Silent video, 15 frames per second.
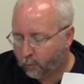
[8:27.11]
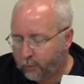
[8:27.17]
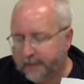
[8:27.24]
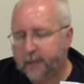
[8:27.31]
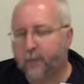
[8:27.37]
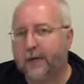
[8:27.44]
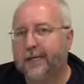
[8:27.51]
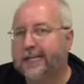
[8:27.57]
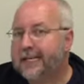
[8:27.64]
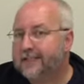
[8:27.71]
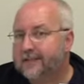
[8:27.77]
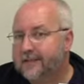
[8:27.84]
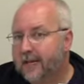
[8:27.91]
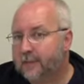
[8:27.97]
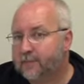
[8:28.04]
We will
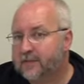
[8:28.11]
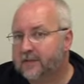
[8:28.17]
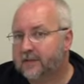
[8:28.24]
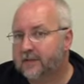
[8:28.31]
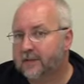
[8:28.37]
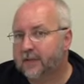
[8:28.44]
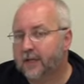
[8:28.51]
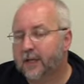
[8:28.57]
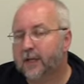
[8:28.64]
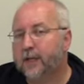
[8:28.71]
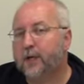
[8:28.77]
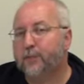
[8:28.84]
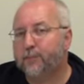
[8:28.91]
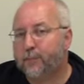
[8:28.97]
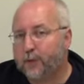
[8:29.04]
accept
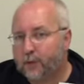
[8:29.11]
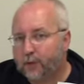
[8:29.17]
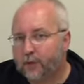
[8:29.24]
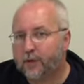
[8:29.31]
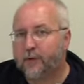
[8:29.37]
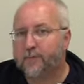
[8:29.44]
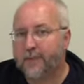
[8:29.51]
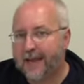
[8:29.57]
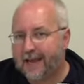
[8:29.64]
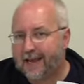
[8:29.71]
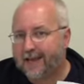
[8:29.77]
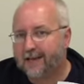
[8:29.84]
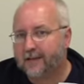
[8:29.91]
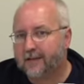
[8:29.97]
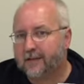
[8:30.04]

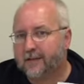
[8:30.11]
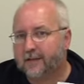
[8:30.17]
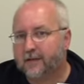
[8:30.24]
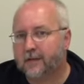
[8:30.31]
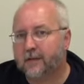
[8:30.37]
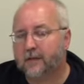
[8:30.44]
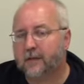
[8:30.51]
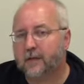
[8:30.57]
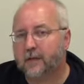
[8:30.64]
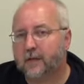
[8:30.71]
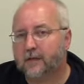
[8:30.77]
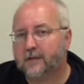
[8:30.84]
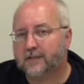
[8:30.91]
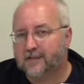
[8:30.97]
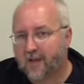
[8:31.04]
computer-made
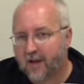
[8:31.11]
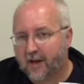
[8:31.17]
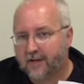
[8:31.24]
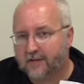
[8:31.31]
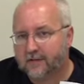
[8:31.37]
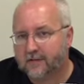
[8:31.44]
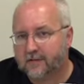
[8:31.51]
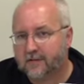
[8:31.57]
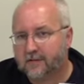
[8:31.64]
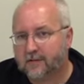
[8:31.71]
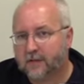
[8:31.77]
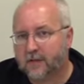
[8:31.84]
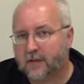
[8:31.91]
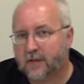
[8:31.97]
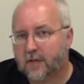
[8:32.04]
designs.
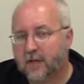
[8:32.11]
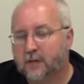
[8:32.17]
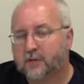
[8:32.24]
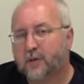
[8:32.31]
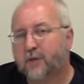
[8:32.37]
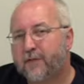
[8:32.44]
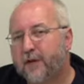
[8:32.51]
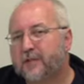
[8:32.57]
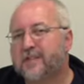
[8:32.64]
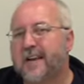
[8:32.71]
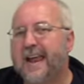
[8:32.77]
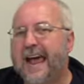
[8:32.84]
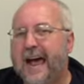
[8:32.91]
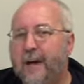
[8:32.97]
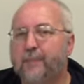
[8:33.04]
So if there's
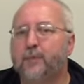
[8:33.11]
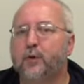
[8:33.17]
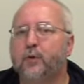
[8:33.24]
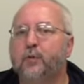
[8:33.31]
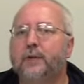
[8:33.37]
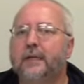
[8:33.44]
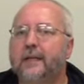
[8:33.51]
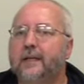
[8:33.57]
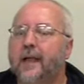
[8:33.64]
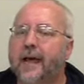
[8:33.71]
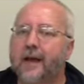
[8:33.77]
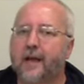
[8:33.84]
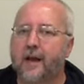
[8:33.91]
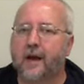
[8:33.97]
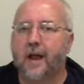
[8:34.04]
an app you really
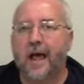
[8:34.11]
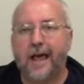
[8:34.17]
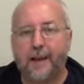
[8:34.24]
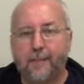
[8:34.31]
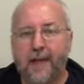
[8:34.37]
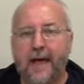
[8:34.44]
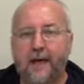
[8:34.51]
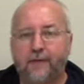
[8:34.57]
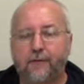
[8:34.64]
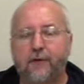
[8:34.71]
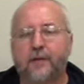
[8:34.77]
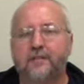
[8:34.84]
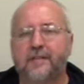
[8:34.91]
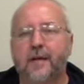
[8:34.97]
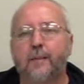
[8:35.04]
like on an iPad,
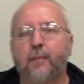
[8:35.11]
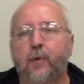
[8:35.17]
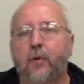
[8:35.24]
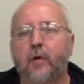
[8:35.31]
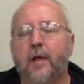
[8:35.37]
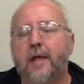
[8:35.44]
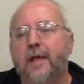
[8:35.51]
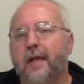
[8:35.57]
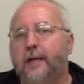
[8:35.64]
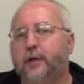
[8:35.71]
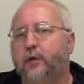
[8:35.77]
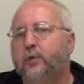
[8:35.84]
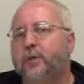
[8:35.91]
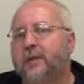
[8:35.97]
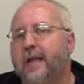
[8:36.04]
for example, and
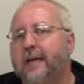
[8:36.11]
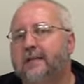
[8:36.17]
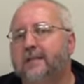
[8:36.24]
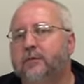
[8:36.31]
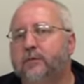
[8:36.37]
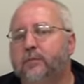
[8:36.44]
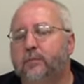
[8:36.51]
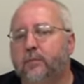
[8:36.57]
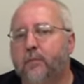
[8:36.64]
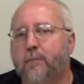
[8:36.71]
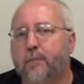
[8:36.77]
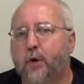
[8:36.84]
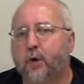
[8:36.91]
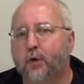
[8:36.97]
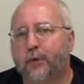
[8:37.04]
you would like to
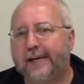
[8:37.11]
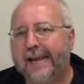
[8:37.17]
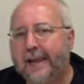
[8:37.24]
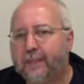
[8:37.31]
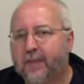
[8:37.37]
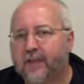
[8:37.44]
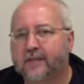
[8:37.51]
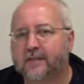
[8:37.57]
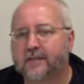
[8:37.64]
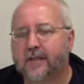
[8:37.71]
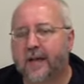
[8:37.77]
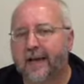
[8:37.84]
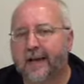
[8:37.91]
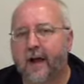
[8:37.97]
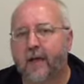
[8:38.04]
create the
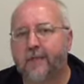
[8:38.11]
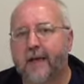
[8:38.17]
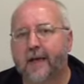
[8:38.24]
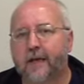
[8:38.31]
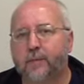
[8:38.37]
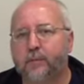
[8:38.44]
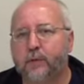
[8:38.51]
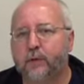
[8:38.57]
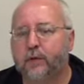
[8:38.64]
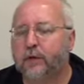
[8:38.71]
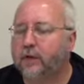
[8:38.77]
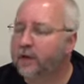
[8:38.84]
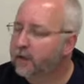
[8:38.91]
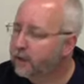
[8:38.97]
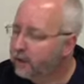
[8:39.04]
design on that
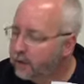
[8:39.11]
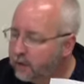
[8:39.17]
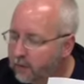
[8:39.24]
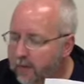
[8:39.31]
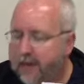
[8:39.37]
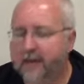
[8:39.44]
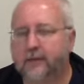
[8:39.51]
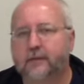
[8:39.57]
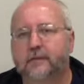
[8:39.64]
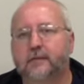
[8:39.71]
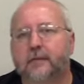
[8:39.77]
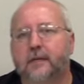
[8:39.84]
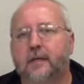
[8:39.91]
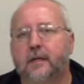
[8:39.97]
computer, great.